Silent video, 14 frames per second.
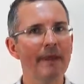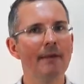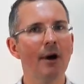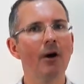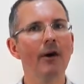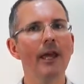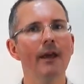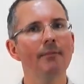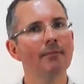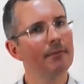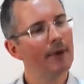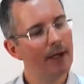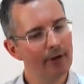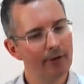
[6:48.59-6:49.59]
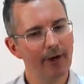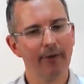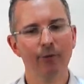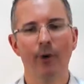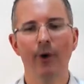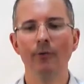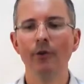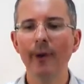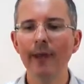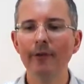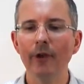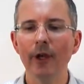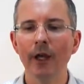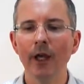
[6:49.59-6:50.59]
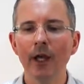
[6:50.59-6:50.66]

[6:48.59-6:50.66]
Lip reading: beat the market, ETFs won't do it.